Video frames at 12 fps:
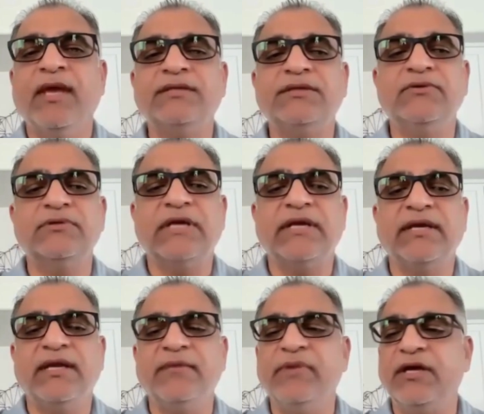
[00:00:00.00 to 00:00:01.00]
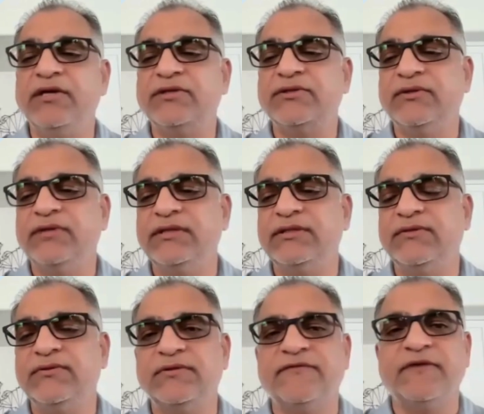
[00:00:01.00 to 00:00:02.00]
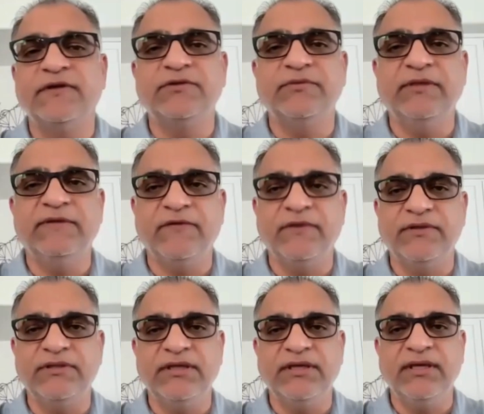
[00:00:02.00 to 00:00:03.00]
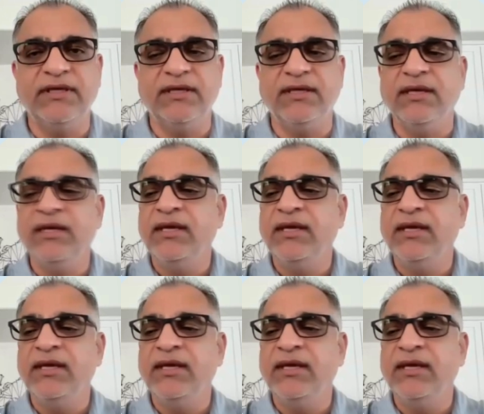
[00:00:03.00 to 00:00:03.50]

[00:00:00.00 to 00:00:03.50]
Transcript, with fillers: And she was not getting better. So then she was referred to me for G A E.